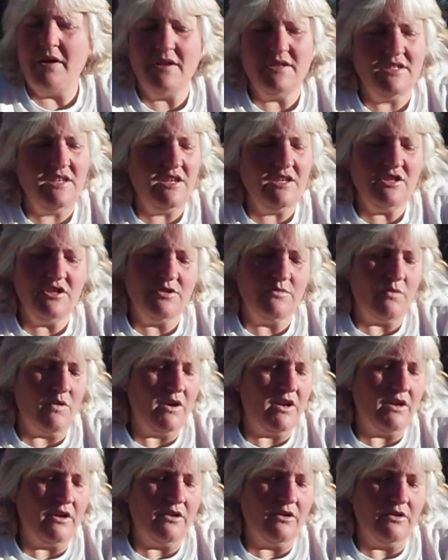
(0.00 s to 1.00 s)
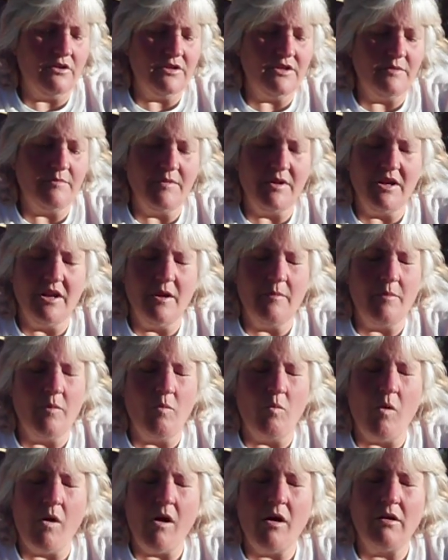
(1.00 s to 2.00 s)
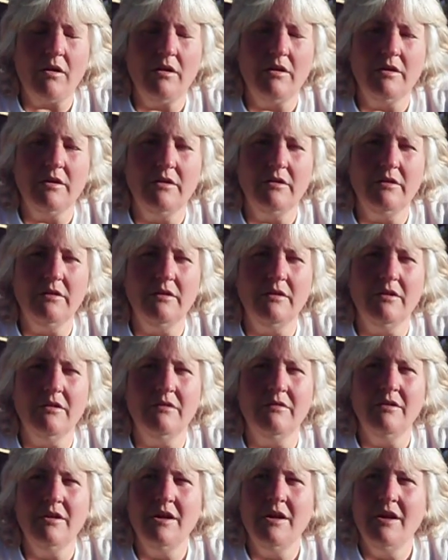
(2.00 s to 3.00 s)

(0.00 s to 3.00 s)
And I said, I just want to encourage them to get up and walk, you know.